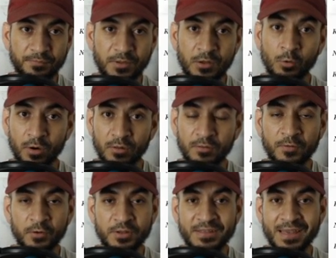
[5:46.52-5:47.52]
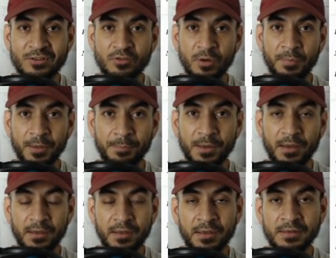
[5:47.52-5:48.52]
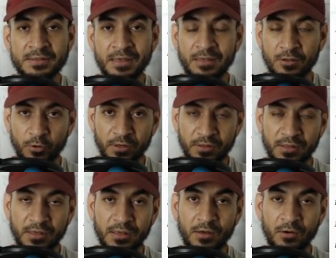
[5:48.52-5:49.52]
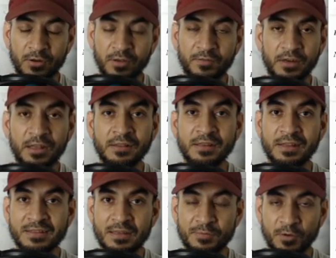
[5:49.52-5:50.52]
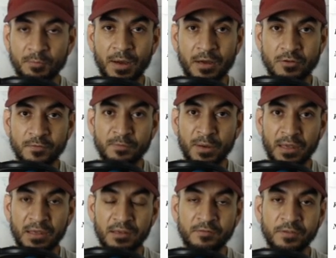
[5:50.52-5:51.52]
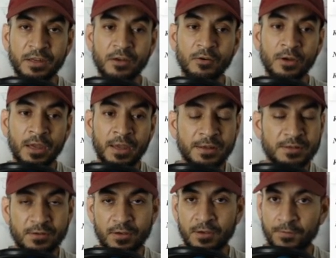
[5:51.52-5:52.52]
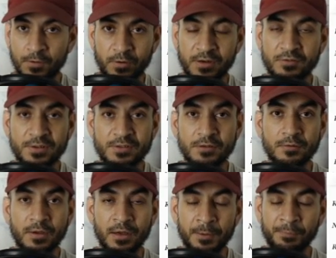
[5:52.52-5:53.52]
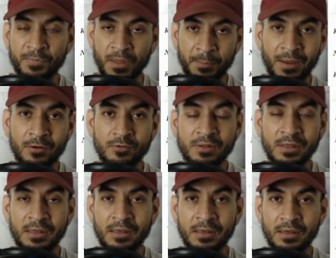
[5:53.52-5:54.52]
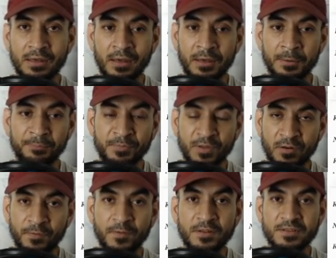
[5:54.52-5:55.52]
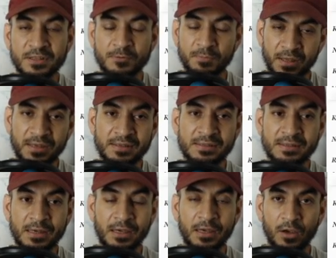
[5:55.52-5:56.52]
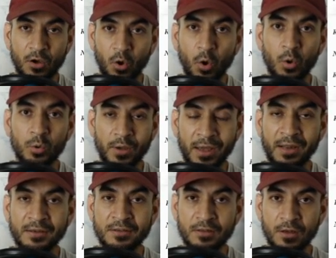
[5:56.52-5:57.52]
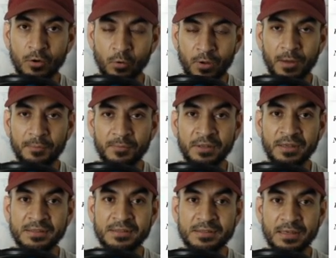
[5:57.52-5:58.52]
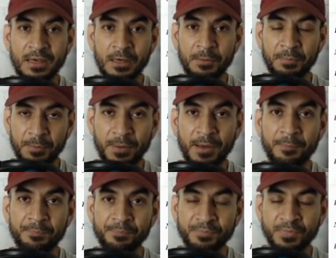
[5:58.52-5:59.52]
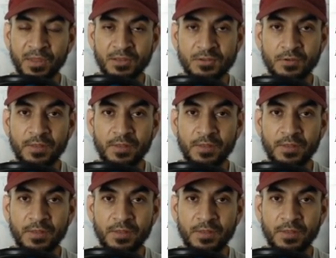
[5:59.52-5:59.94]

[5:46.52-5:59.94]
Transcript: URL for this actual paper is included in the or given in the description part of my video. So if you are interested about the references, please go and look up this paper so